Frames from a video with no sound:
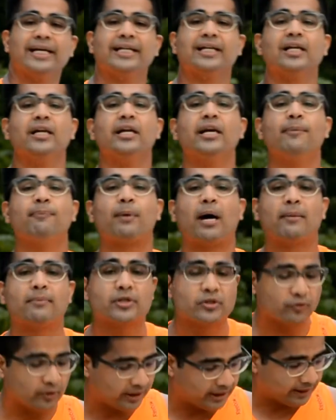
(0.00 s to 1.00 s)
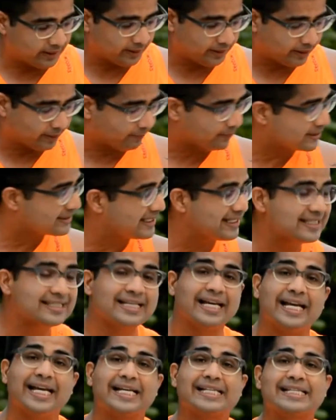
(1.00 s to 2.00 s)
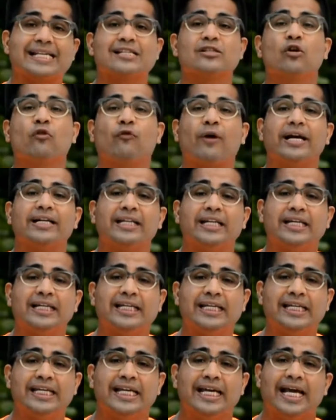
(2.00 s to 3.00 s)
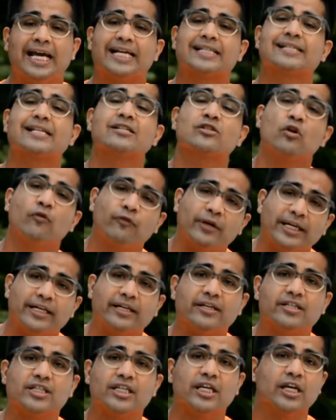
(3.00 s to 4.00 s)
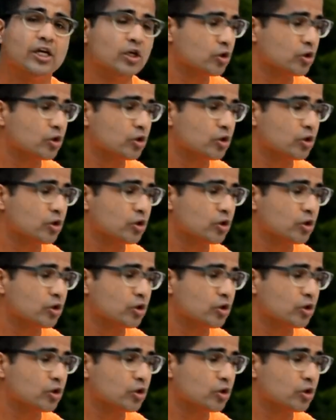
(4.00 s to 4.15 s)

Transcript: color in palmistry represents excess of vitality, excess of energy.